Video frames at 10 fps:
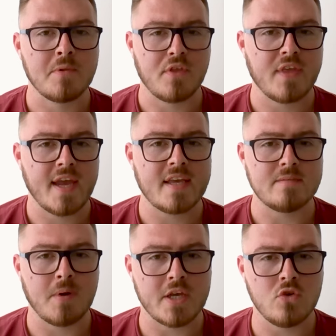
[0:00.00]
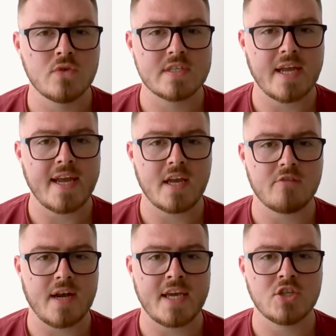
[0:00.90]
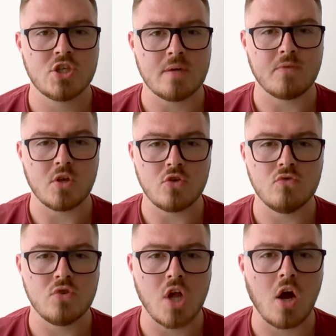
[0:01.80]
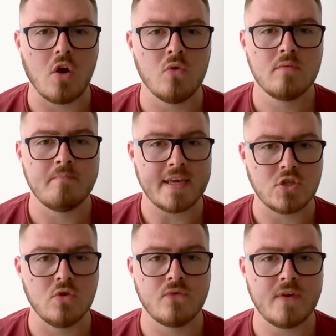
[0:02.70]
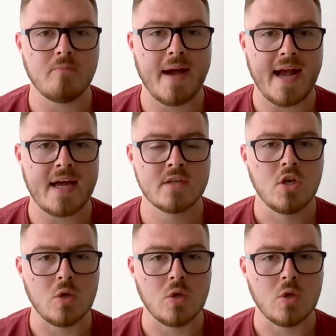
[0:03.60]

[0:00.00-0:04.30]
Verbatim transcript: But the thing is, by you staying in a relationship that you know makes you feel bad,